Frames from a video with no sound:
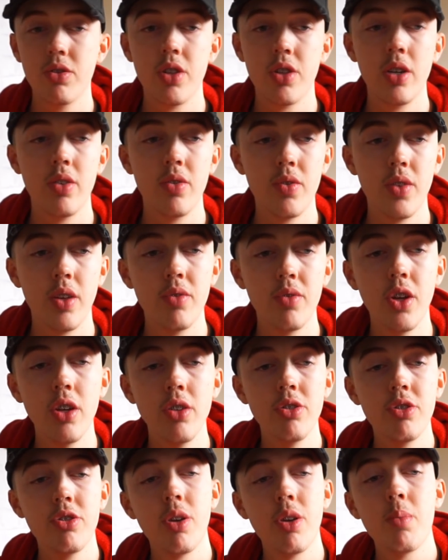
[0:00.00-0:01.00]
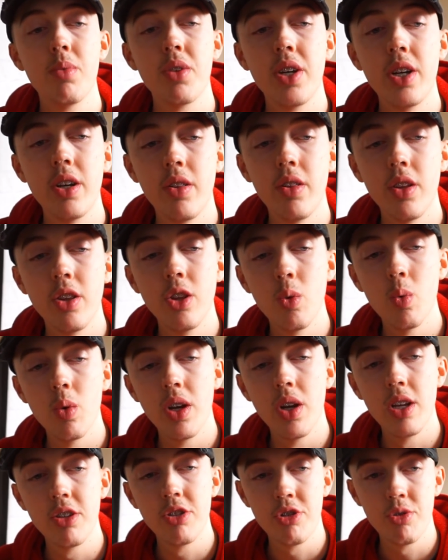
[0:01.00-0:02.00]
they've they've done something here that no one
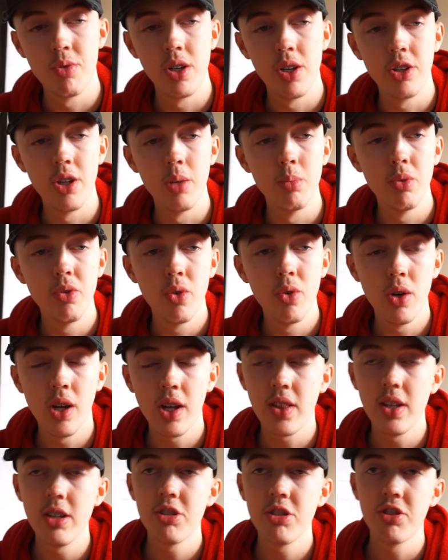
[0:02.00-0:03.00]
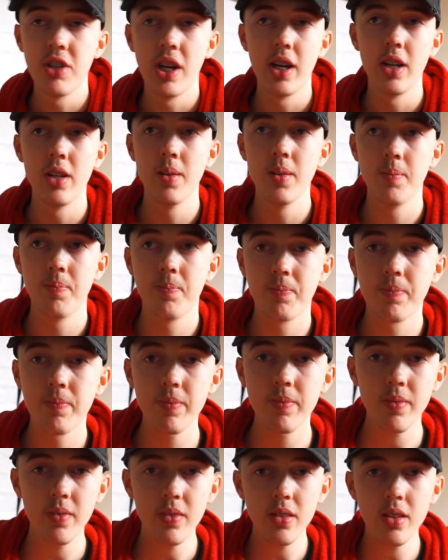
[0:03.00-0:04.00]
else has really done before. Like their style
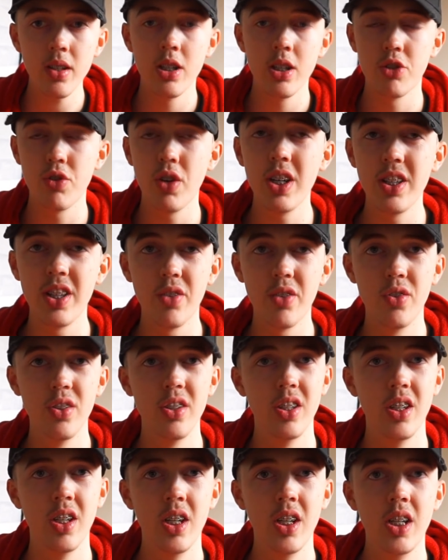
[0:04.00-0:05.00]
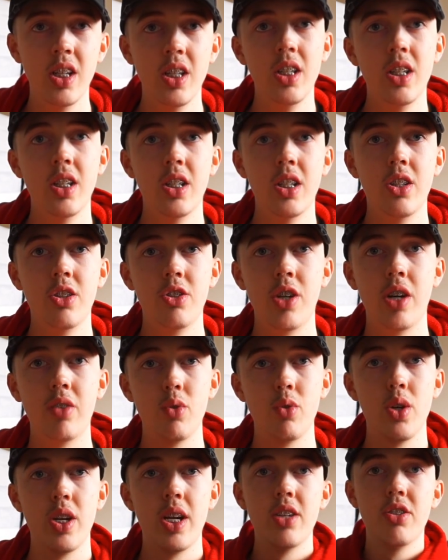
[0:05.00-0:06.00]
is very different to
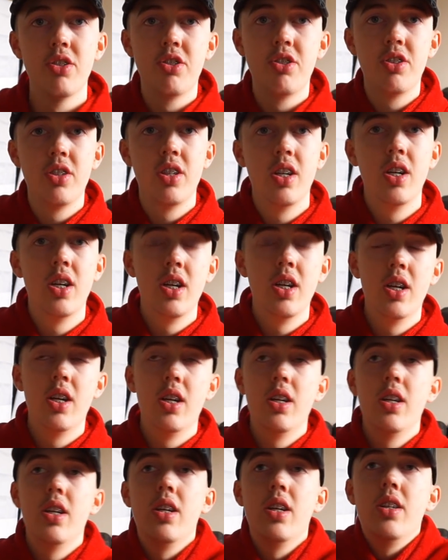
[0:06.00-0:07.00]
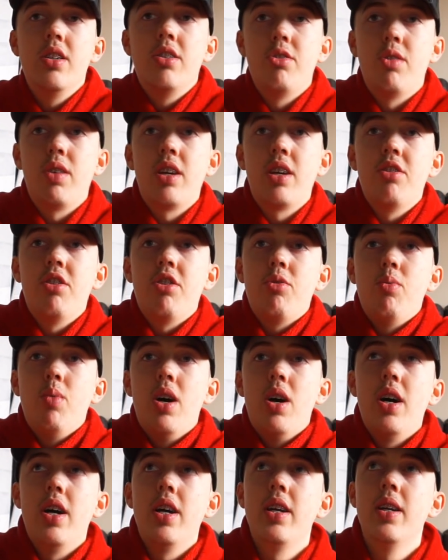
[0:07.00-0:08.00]
everyone else, so I guess that's
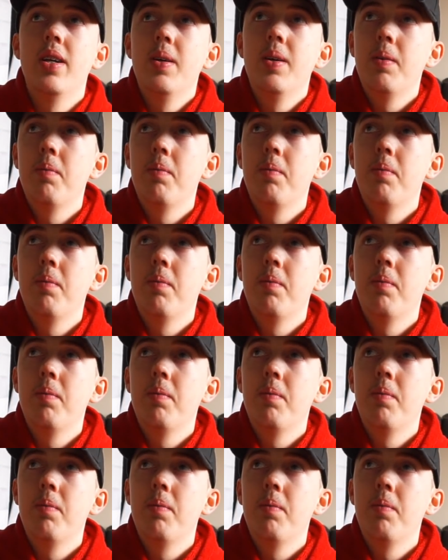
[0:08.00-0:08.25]
why